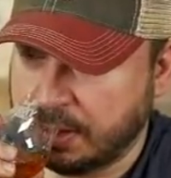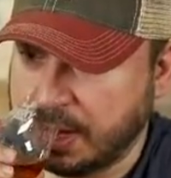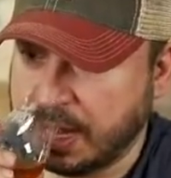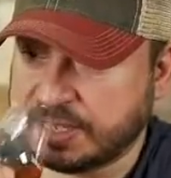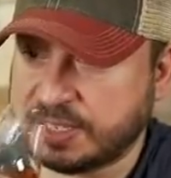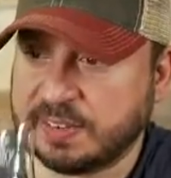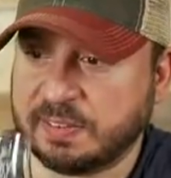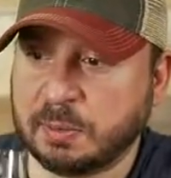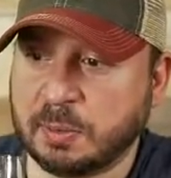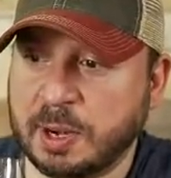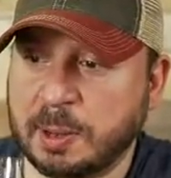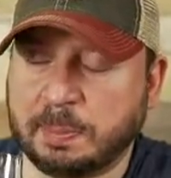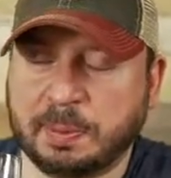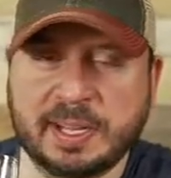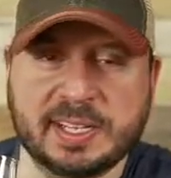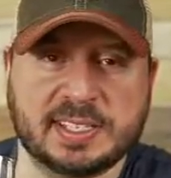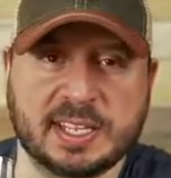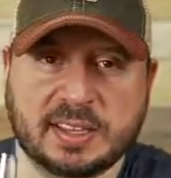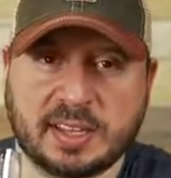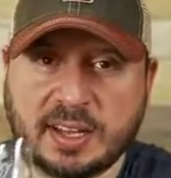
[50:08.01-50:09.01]
yes, everybody,
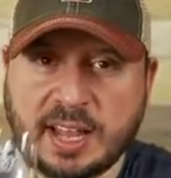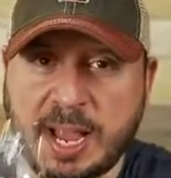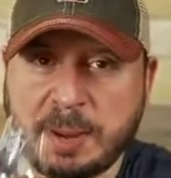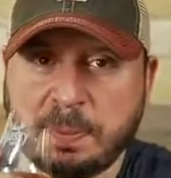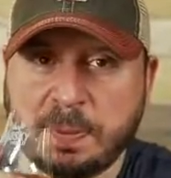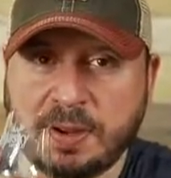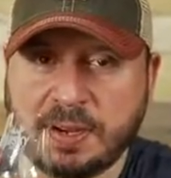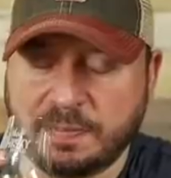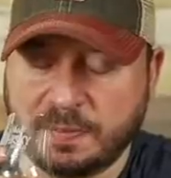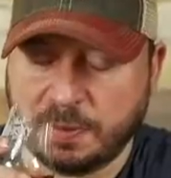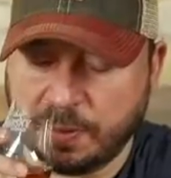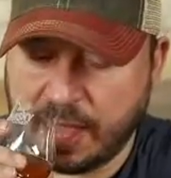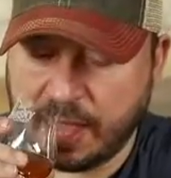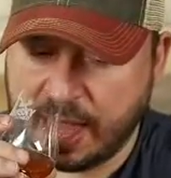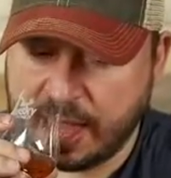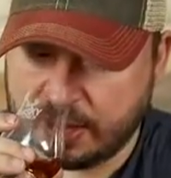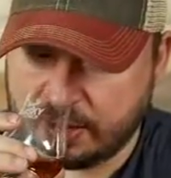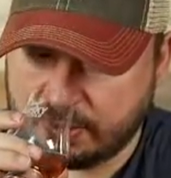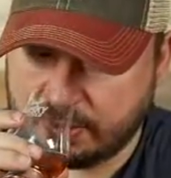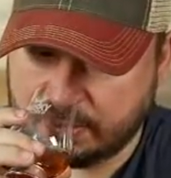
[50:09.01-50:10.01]
please hit the like button if you
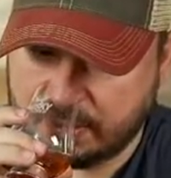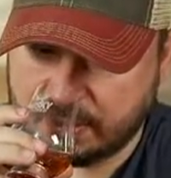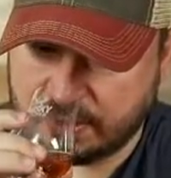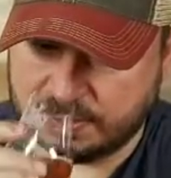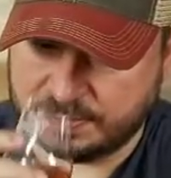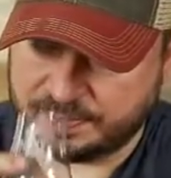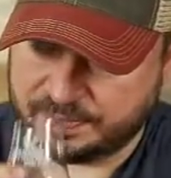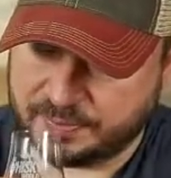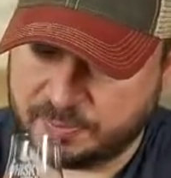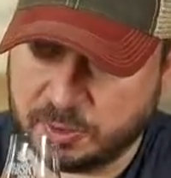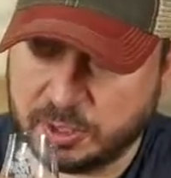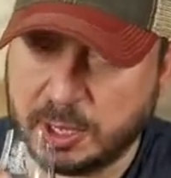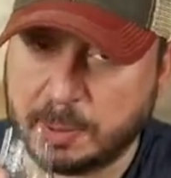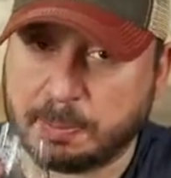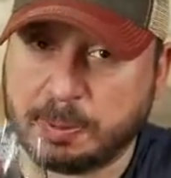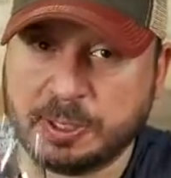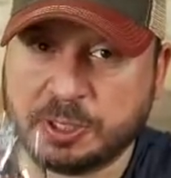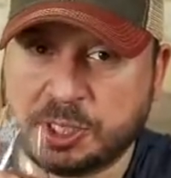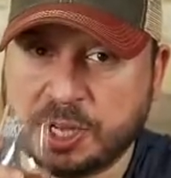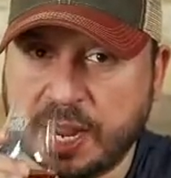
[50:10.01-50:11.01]
can. Really
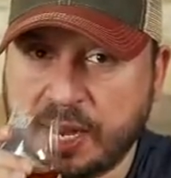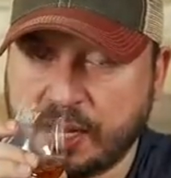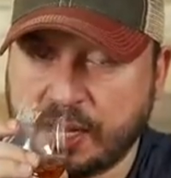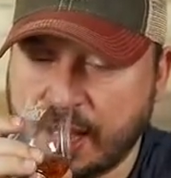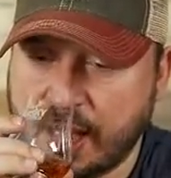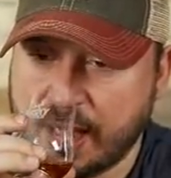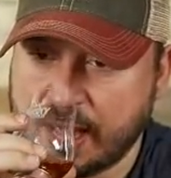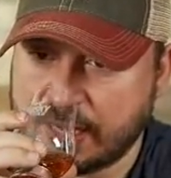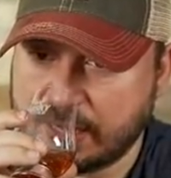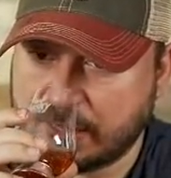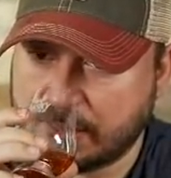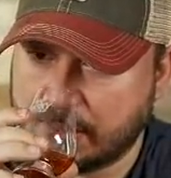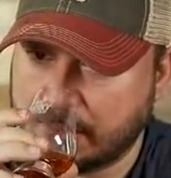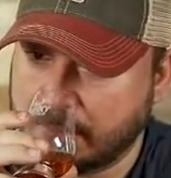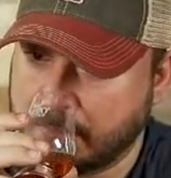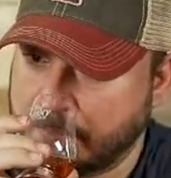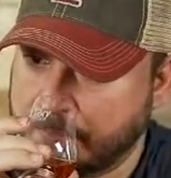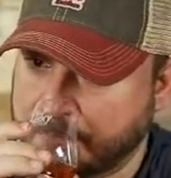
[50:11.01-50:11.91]
appreciate it, guys.